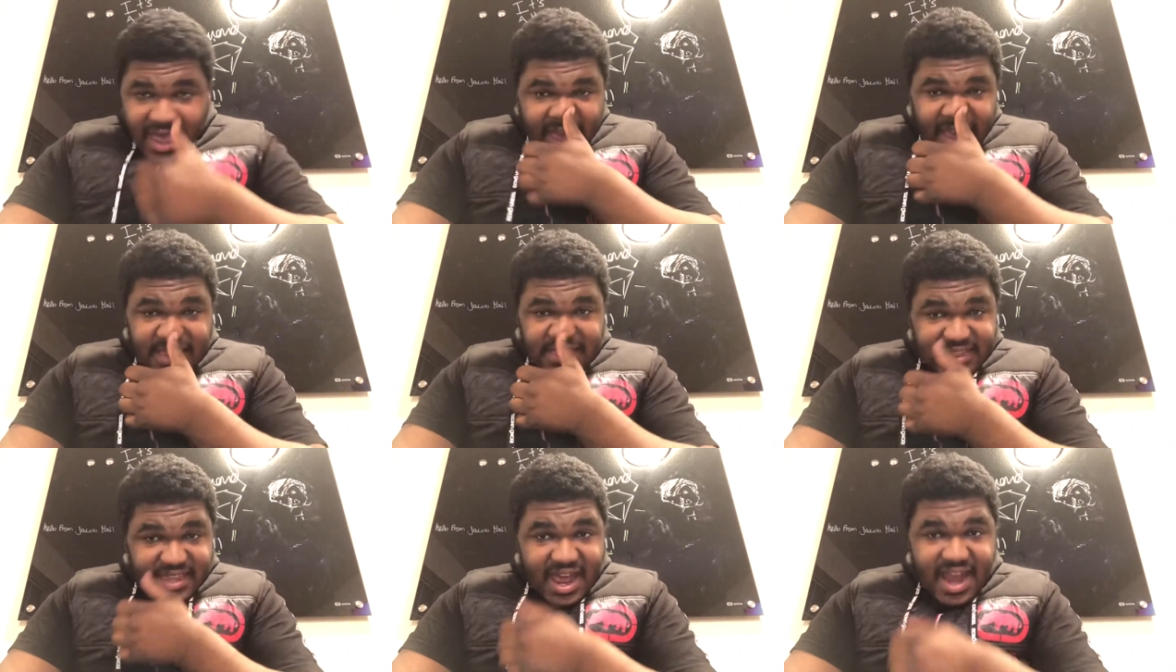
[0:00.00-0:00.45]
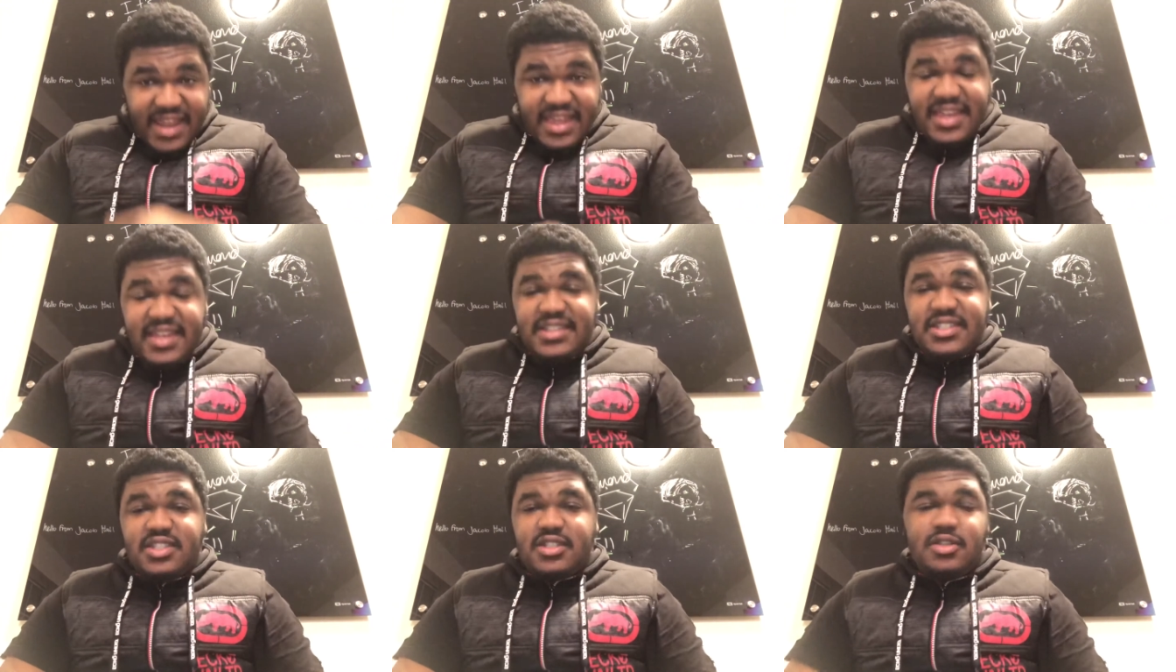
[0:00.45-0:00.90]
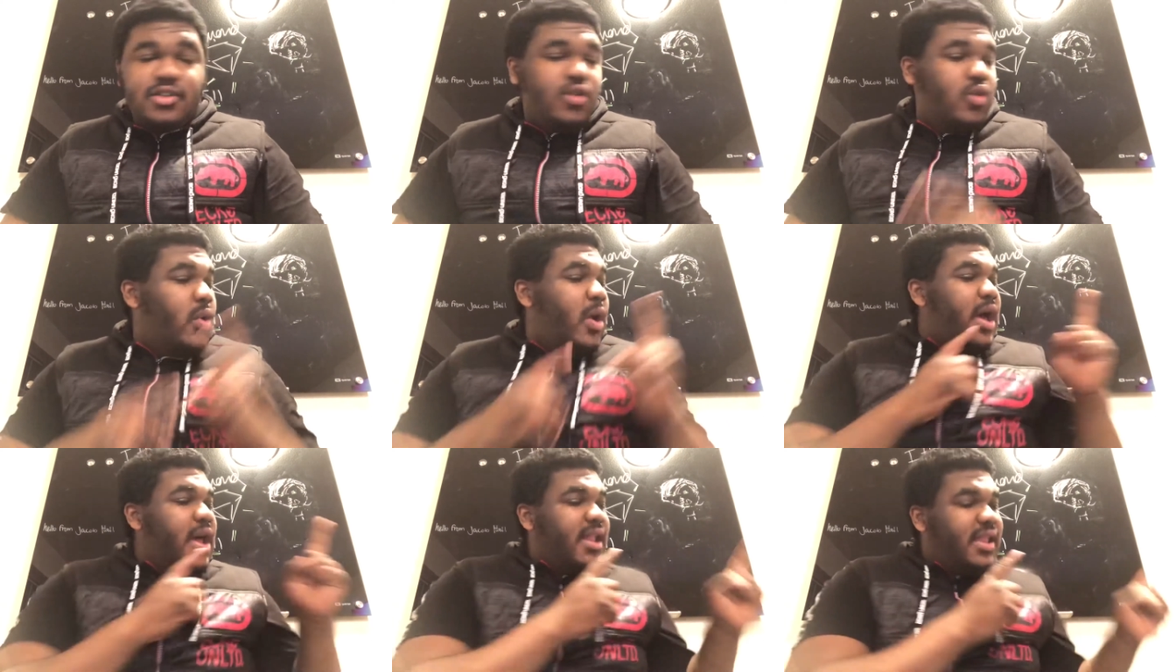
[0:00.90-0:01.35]
And that is to
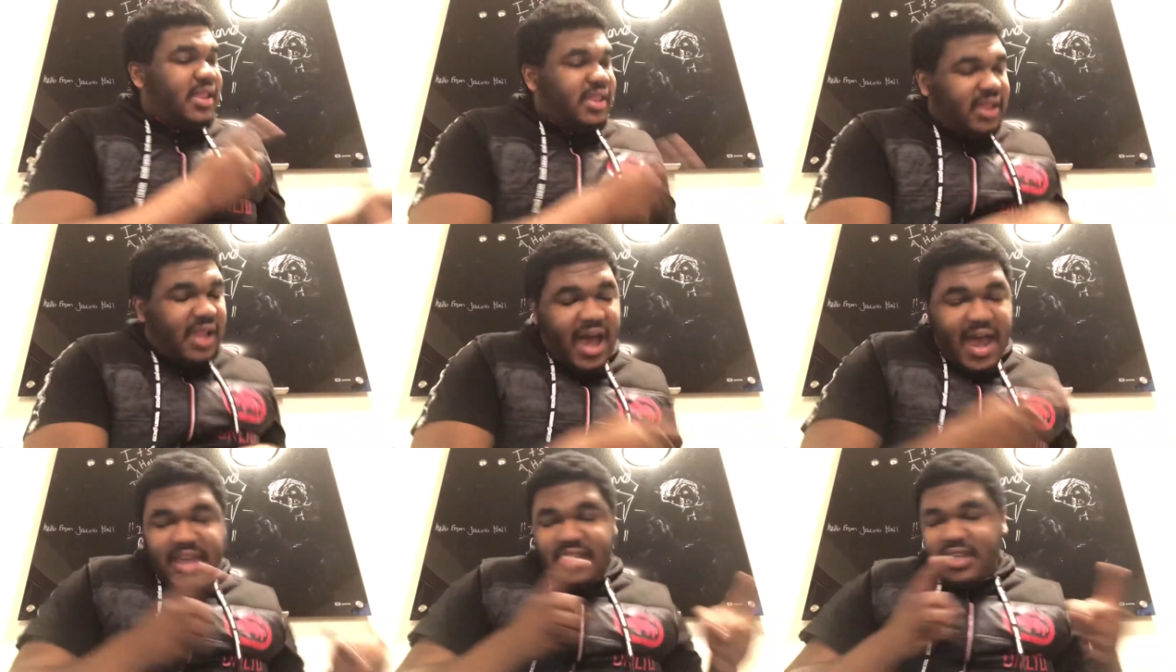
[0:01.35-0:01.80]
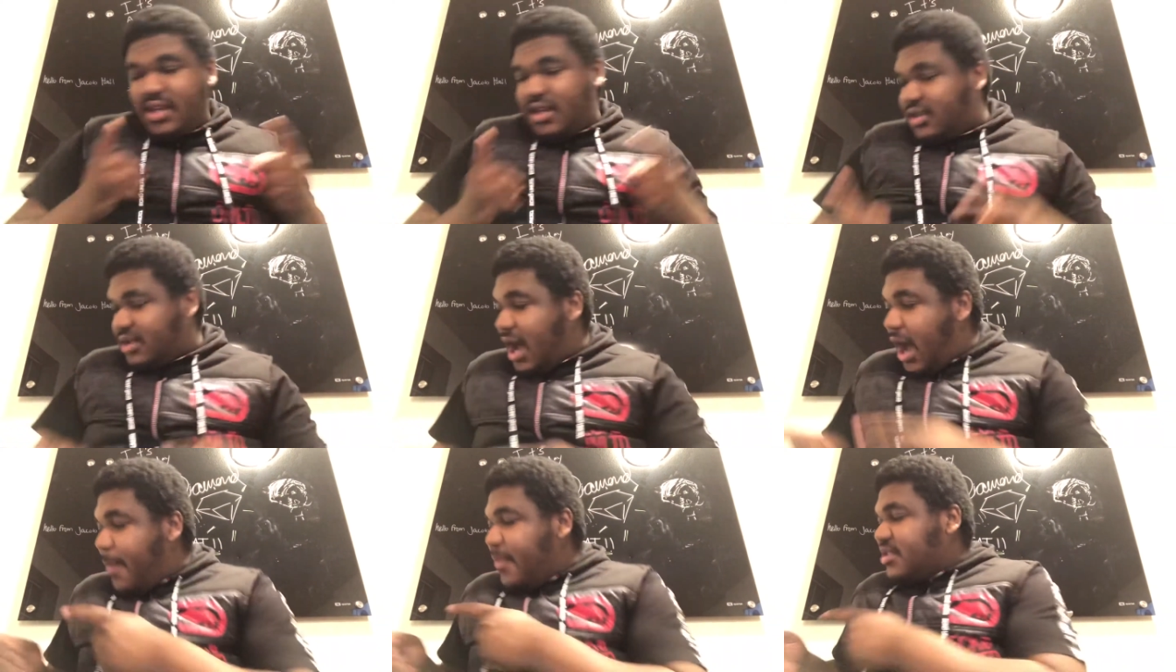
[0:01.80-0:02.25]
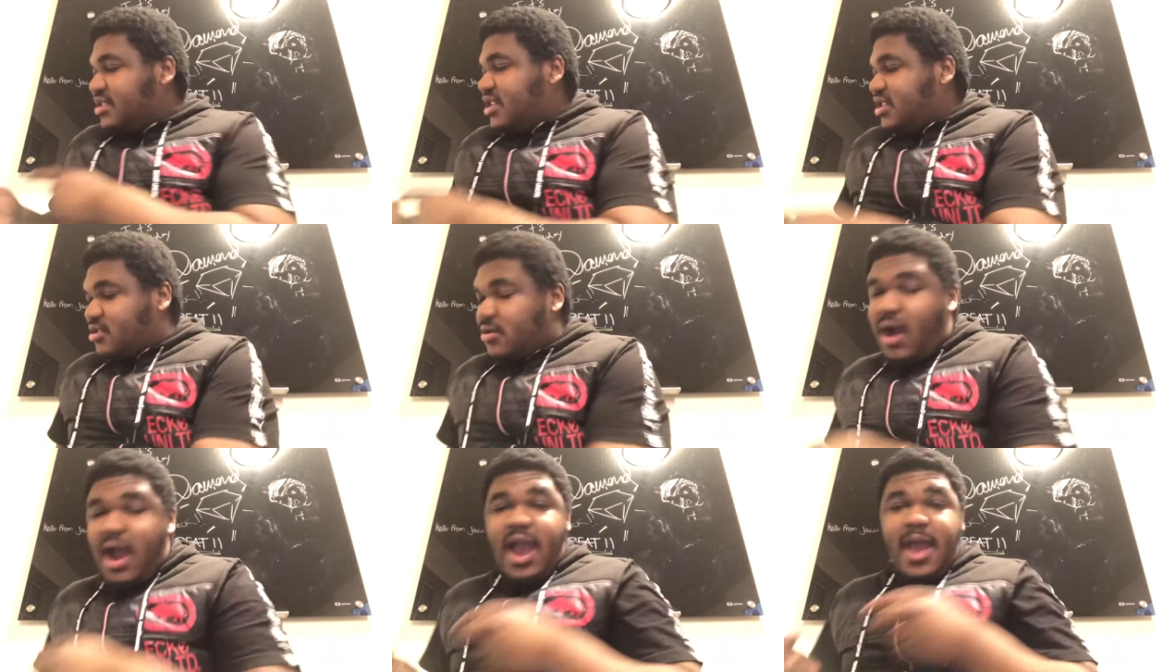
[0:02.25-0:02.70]
like, comment,
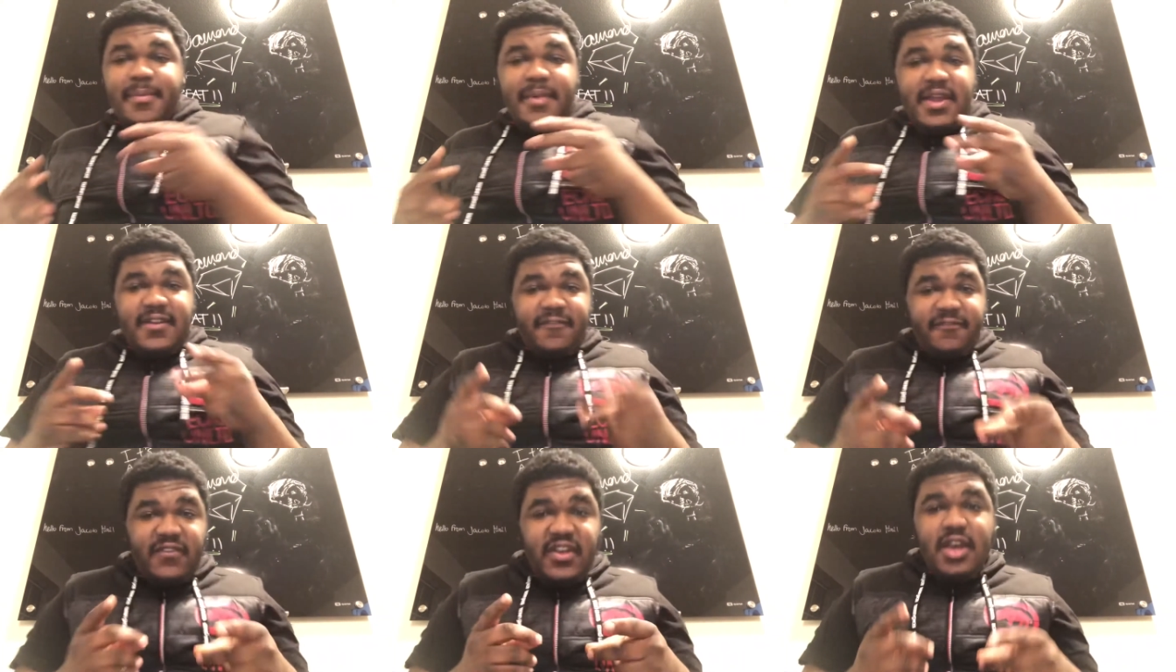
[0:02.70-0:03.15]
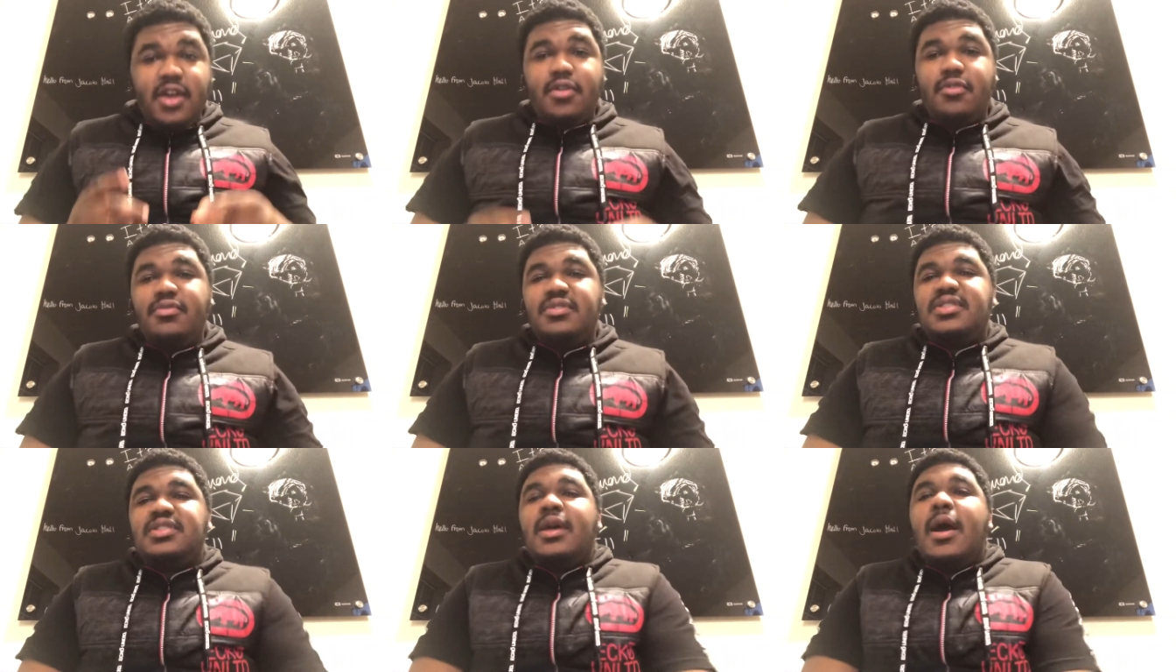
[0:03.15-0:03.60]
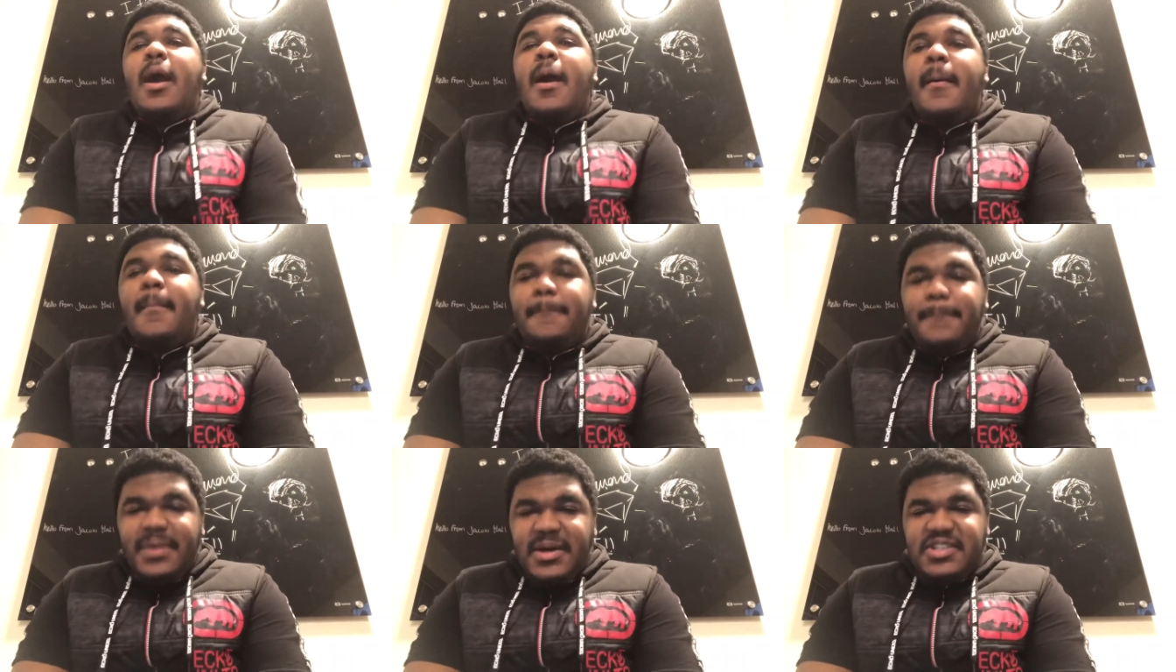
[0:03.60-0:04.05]
subscribe, and view
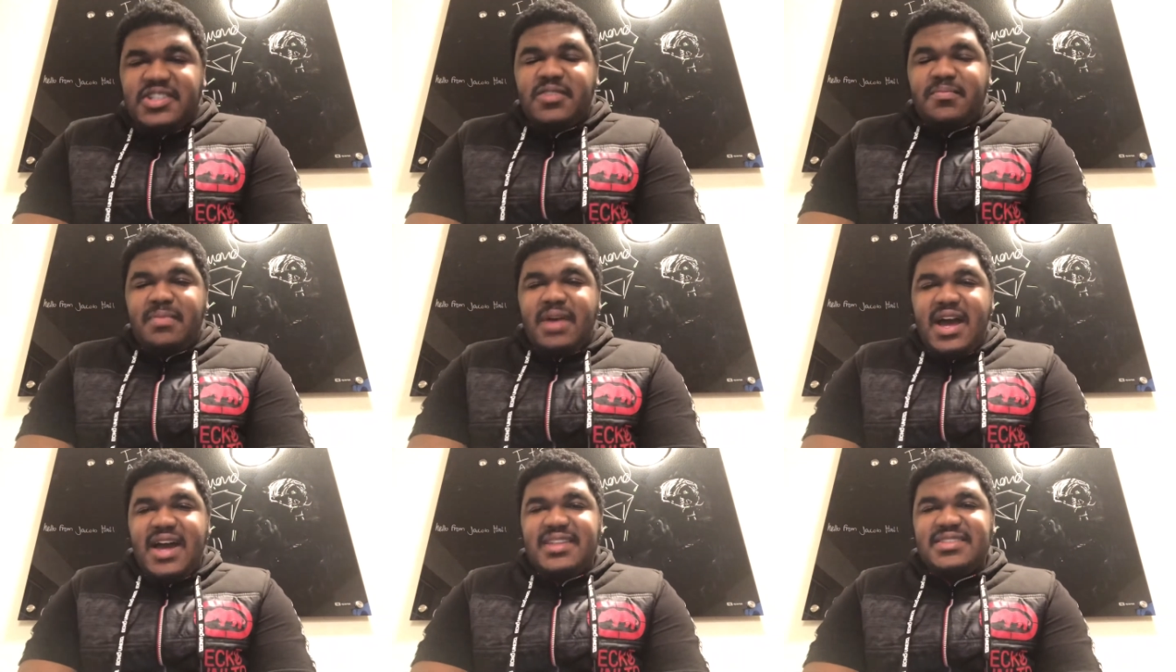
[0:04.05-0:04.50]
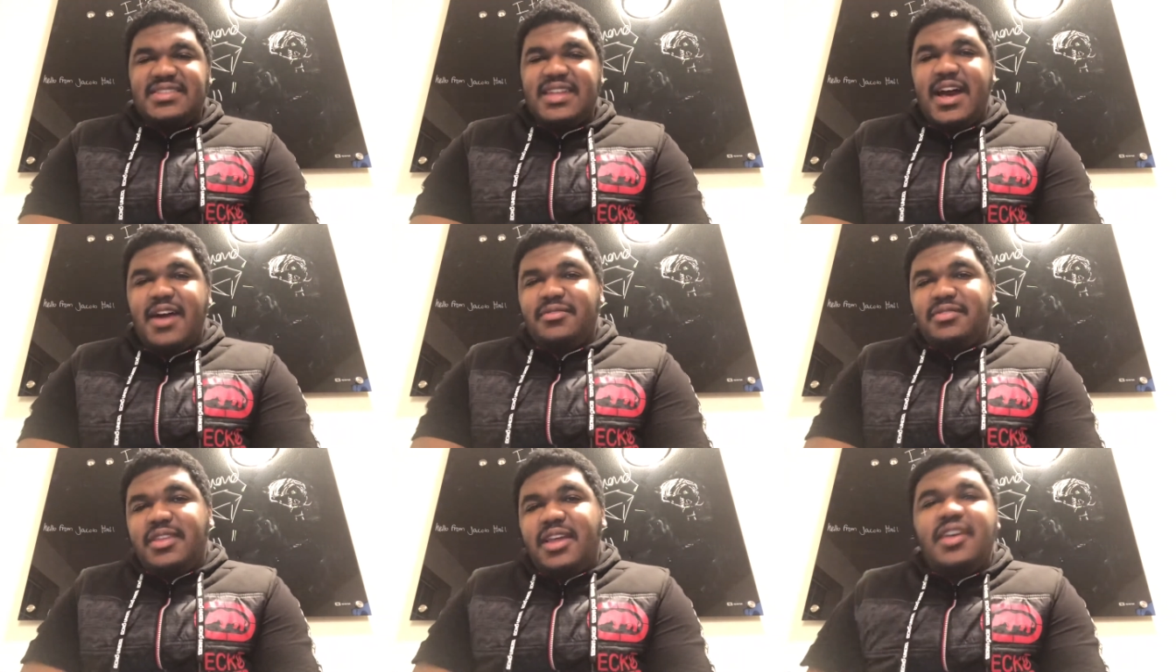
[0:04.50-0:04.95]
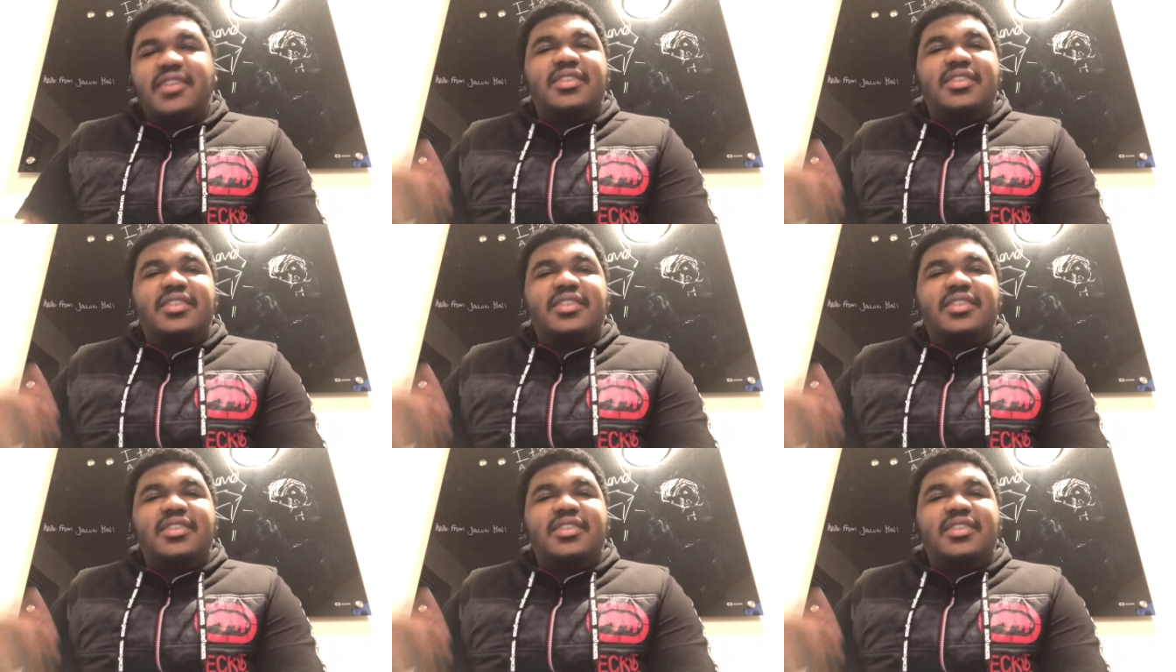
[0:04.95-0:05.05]
put your minds out there.